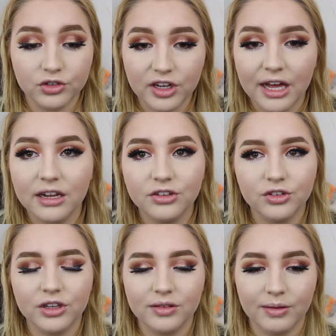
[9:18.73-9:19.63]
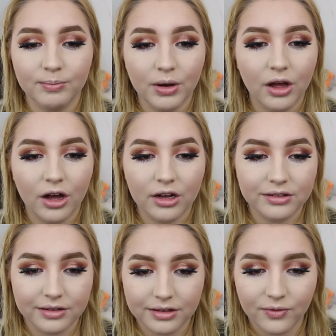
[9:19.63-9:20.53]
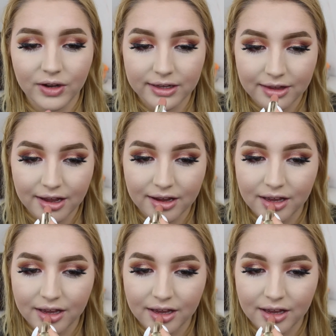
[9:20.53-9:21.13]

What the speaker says: challenges and vlogs and stuff like that,